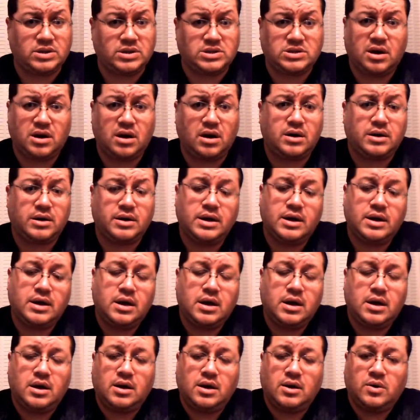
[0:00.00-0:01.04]
You saw it
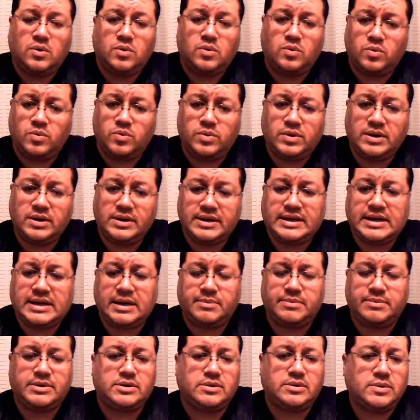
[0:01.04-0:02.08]
really
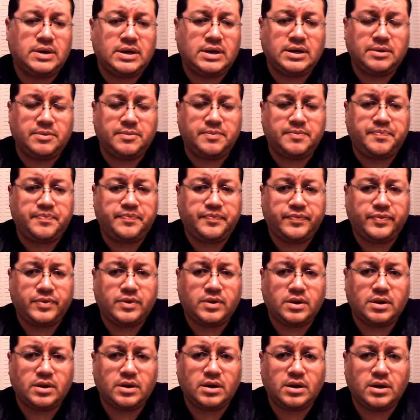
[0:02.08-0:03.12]
come to
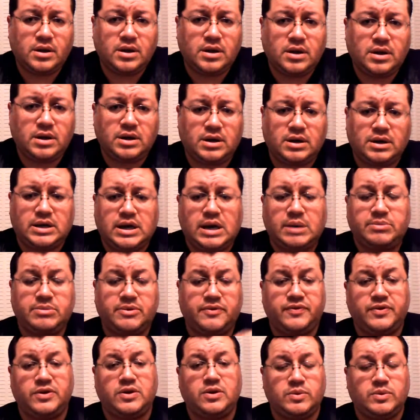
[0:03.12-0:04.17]

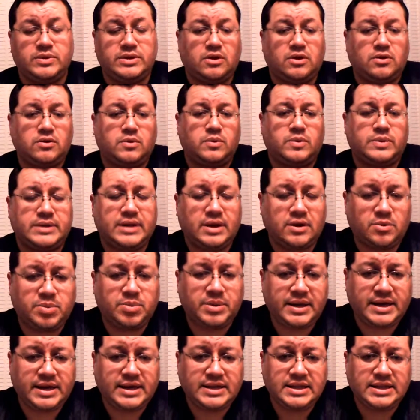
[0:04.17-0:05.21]
view when they were
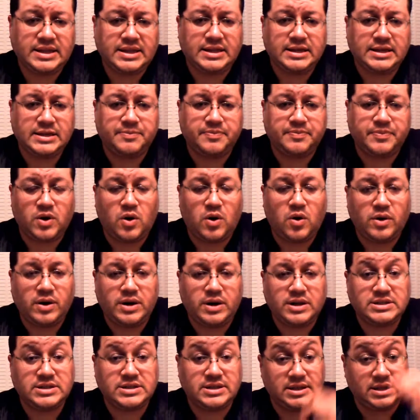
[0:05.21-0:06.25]
playing the
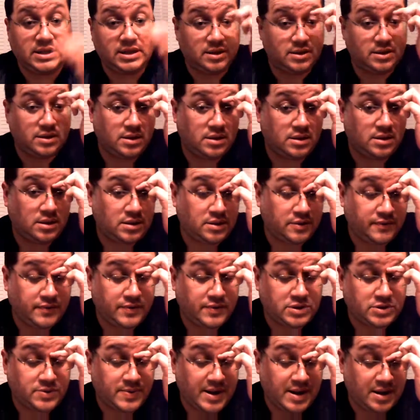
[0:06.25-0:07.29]
Hornets in the
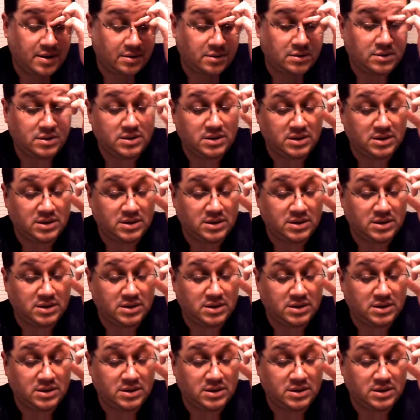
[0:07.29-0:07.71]
first round.